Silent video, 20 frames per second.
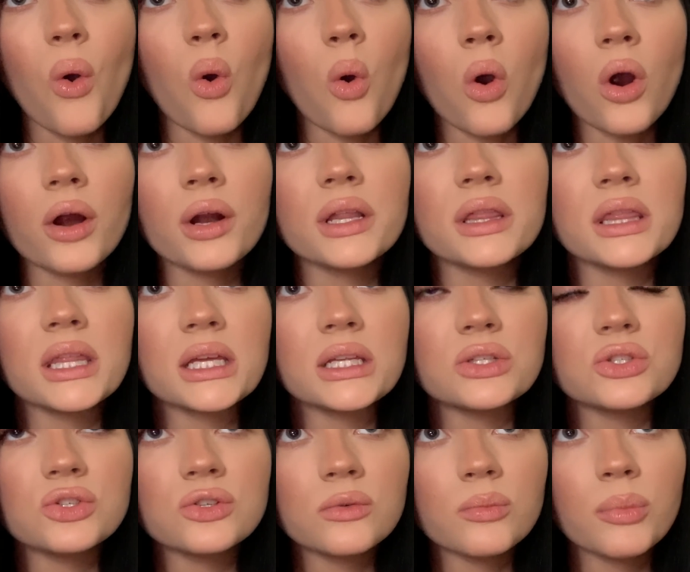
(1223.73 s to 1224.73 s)
or then
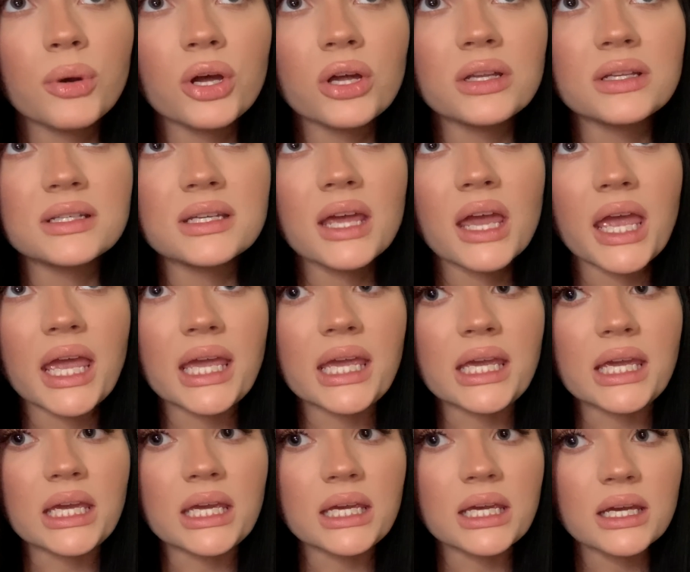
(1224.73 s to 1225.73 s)
to put
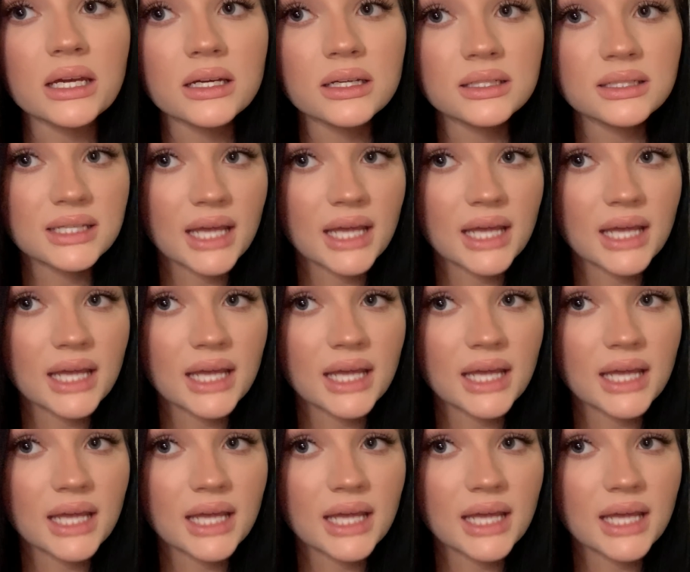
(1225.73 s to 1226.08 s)
a